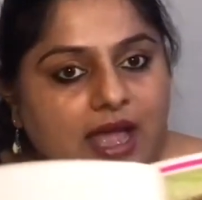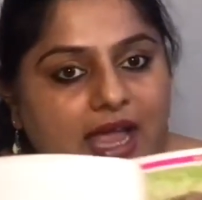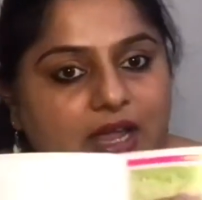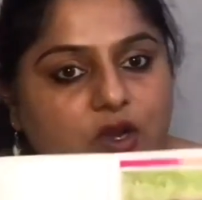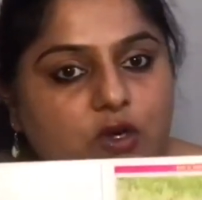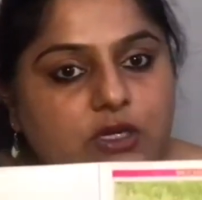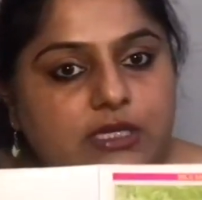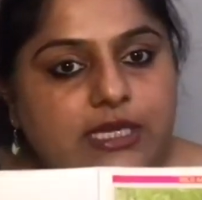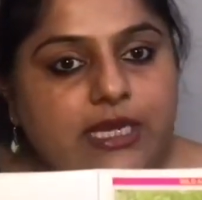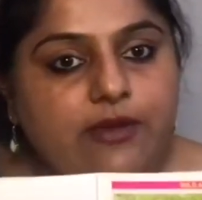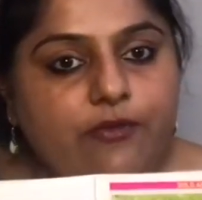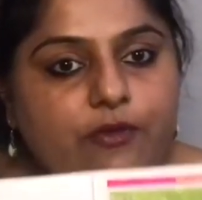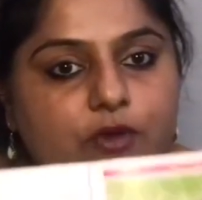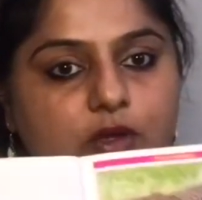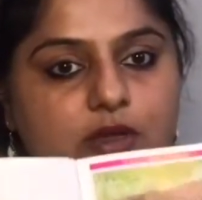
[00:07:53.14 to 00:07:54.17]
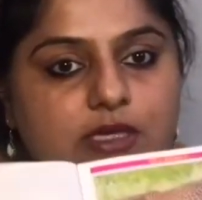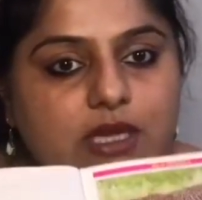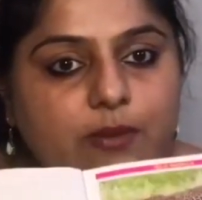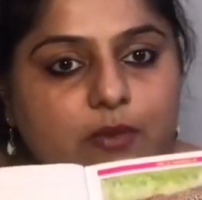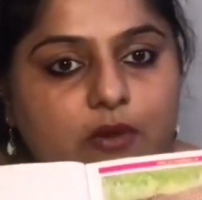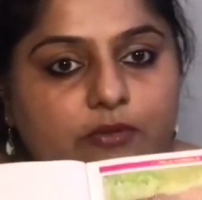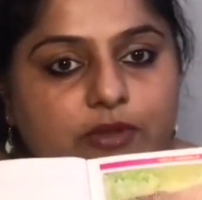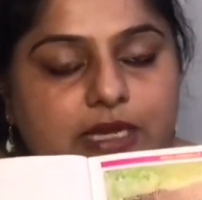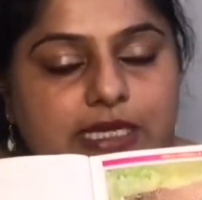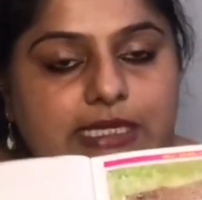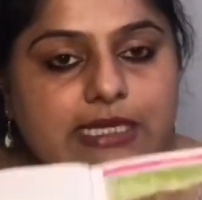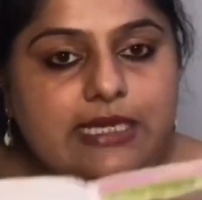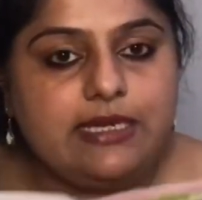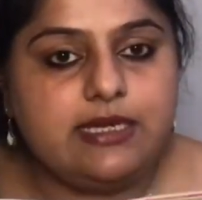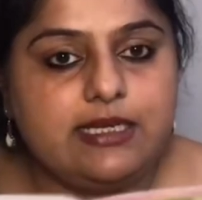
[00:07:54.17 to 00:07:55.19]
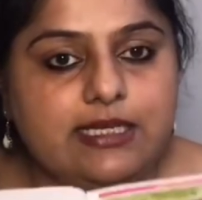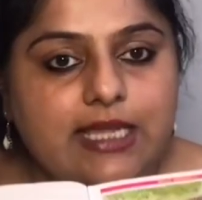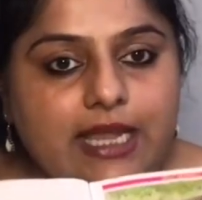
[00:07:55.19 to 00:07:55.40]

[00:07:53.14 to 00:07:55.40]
I could see some of these series